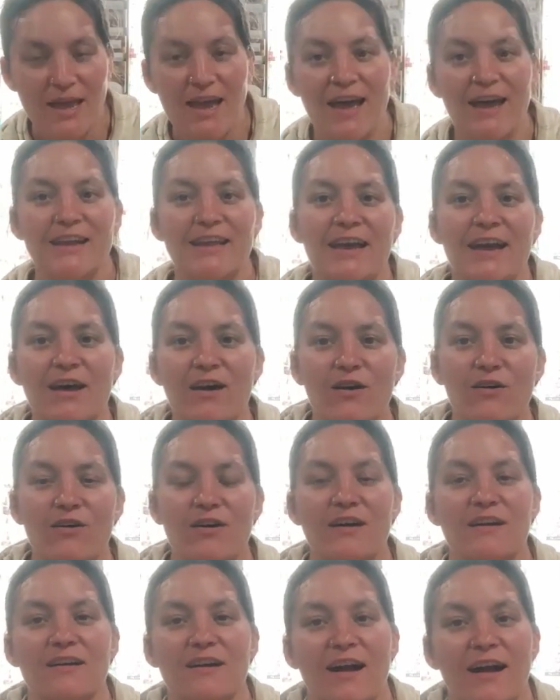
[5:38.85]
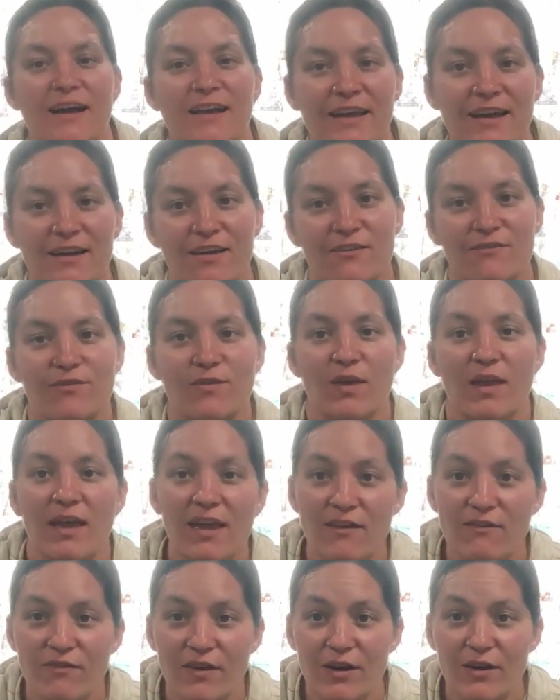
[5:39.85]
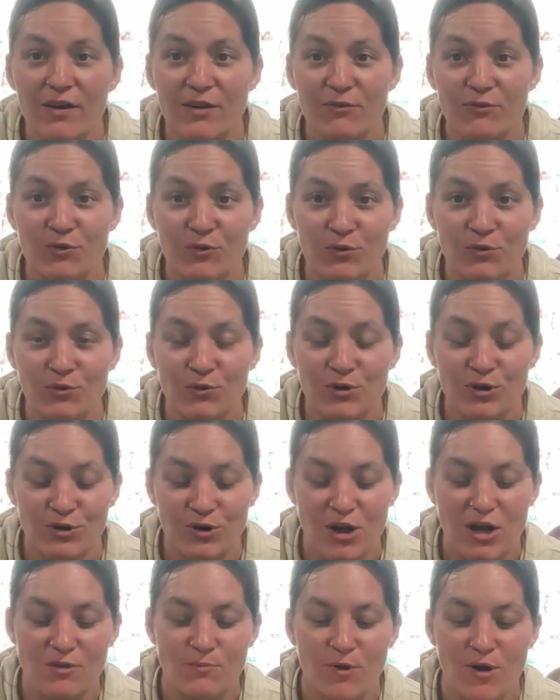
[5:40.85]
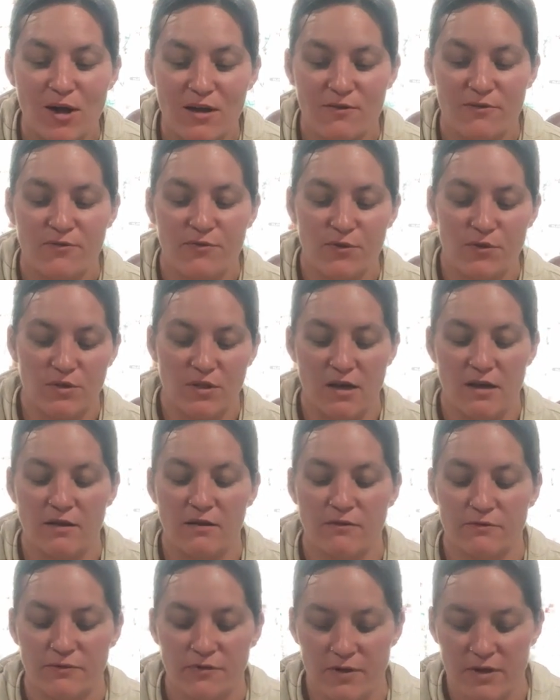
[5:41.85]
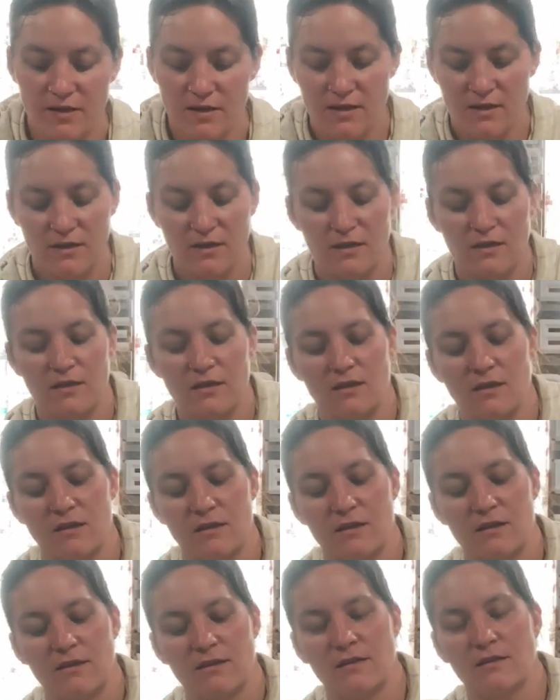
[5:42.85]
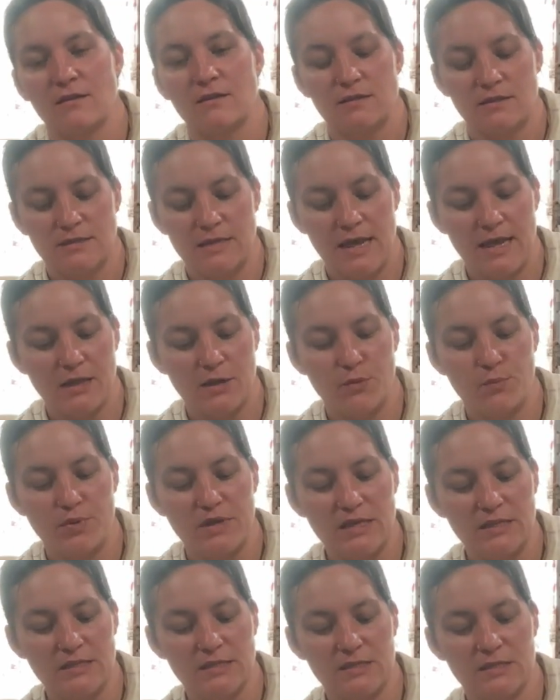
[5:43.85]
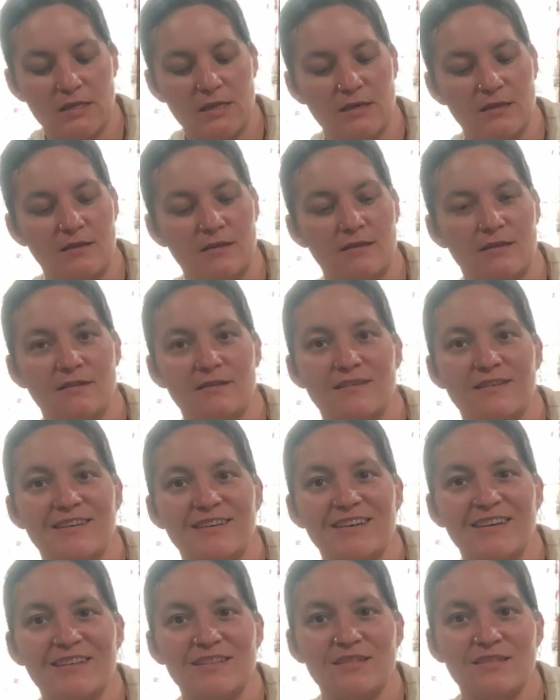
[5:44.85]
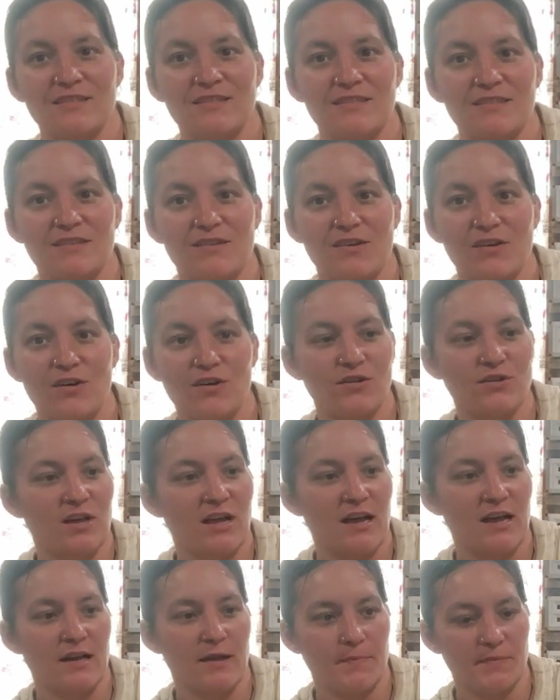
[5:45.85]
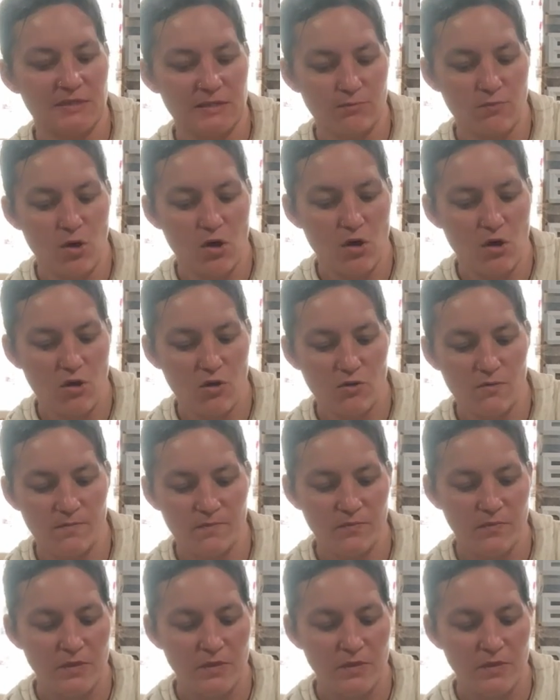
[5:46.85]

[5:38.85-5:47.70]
Anyhow, I have a very full crock pot full of tallow bits. They're all cut up small.